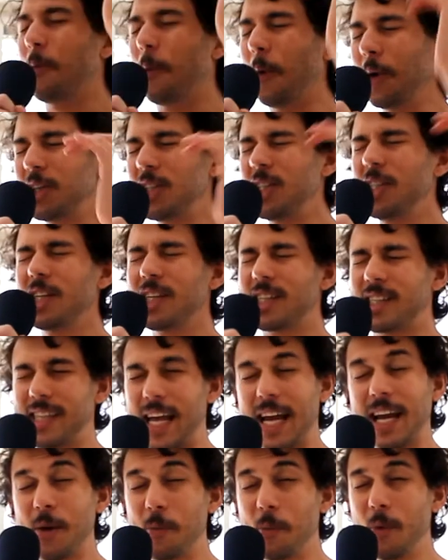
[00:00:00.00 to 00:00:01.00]
Watching the
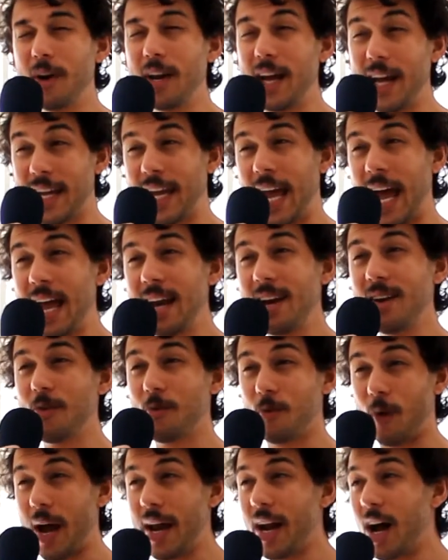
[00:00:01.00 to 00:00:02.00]
second one again
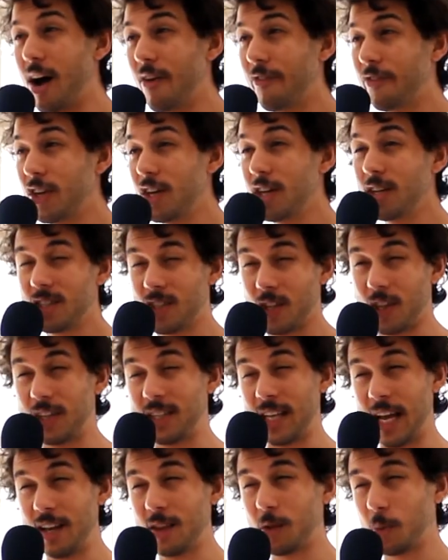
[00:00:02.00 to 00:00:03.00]
right after, so the
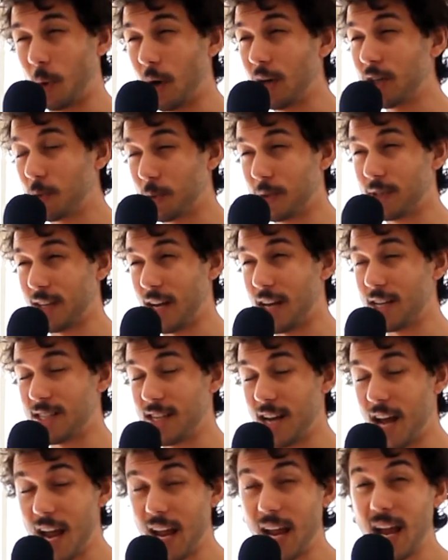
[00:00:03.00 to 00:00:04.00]
10th watch was last
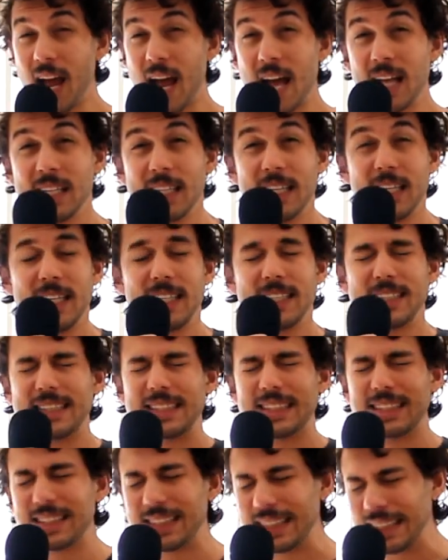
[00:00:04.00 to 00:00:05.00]
night,
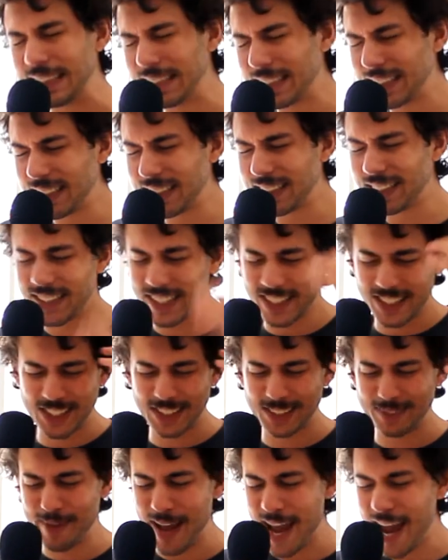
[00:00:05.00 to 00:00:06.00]
it
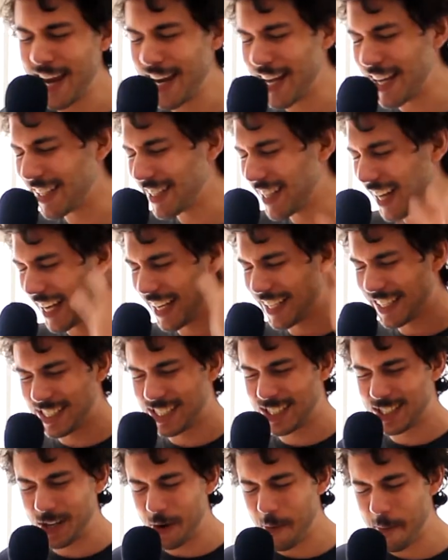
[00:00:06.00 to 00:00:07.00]
just made it like
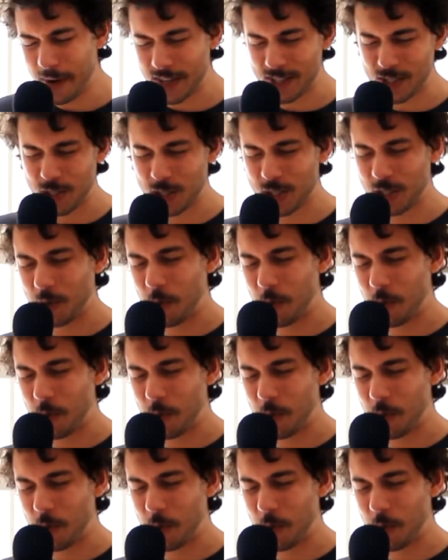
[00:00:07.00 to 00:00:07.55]
so much